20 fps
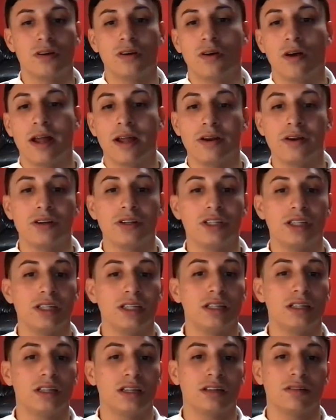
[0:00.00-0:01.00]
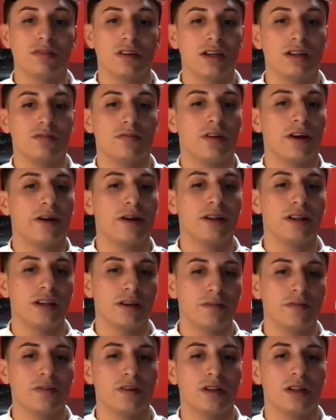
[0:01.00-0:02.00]
you know energies it's, it's very
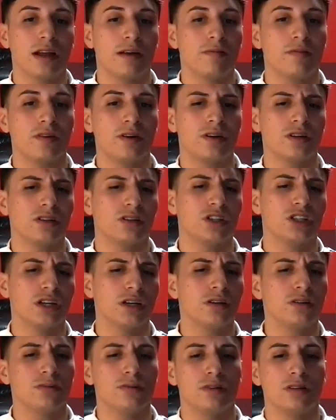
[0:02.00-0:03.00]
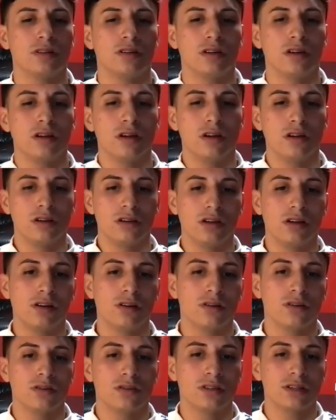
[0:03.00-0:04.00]
different diverse genuine you
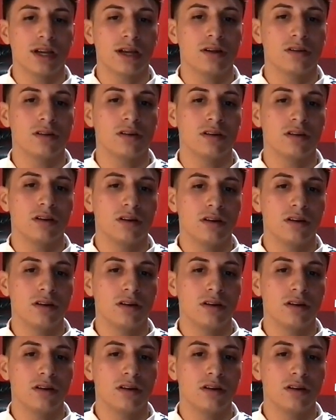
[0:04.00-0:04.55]
know sound